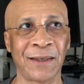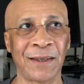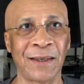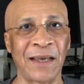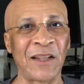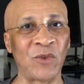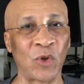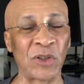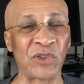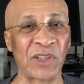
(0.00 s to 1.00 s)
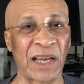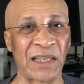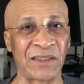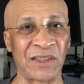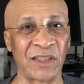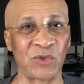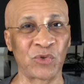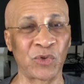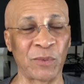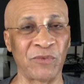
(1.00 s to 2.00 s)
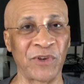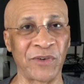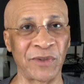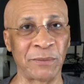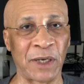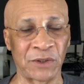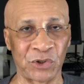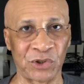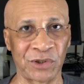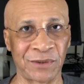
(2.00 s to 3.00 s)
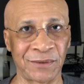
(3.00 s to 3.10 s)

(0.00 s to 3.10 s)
and not challenging Trump very much.